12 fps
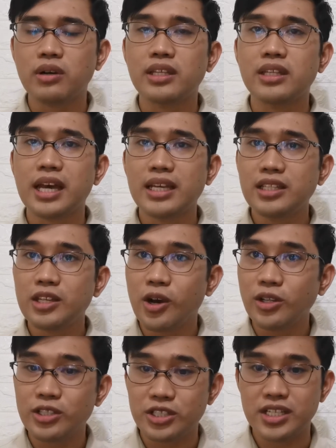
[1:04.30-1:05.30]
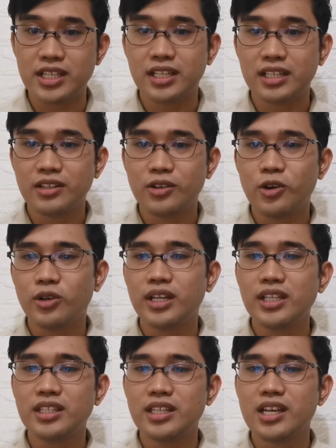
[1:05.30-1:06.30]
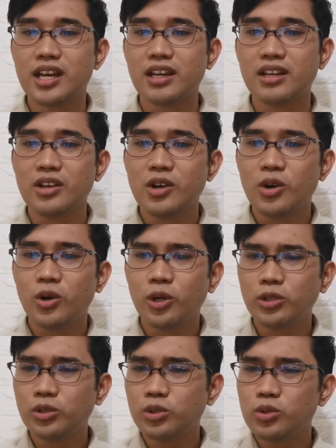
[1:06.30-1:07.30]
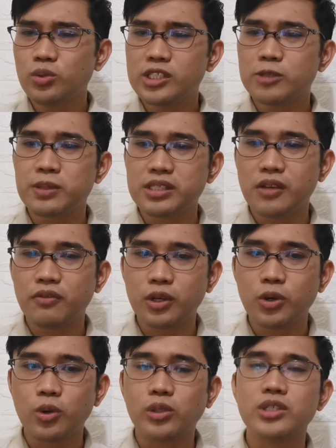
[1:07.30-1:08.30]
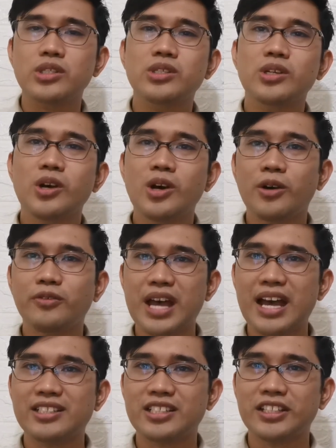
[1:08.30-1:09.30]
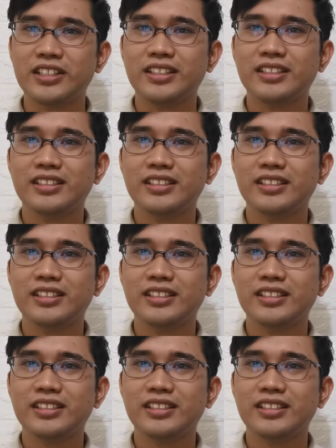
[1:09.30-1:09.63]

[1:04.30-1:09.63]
an ideology or idea or to do a specific course of action.